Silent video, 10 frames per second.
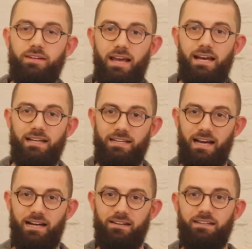And
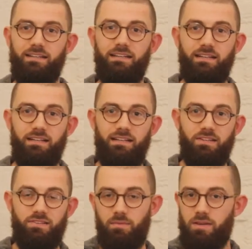
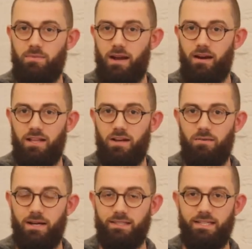some of you may already know
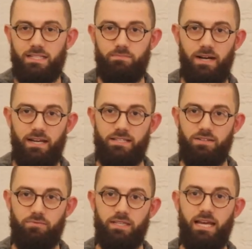about this, but it's
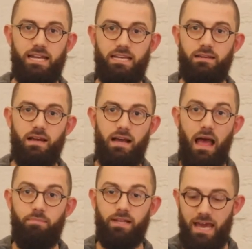a really handy
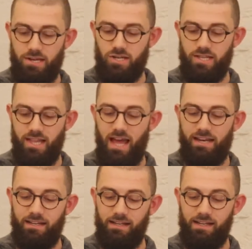application that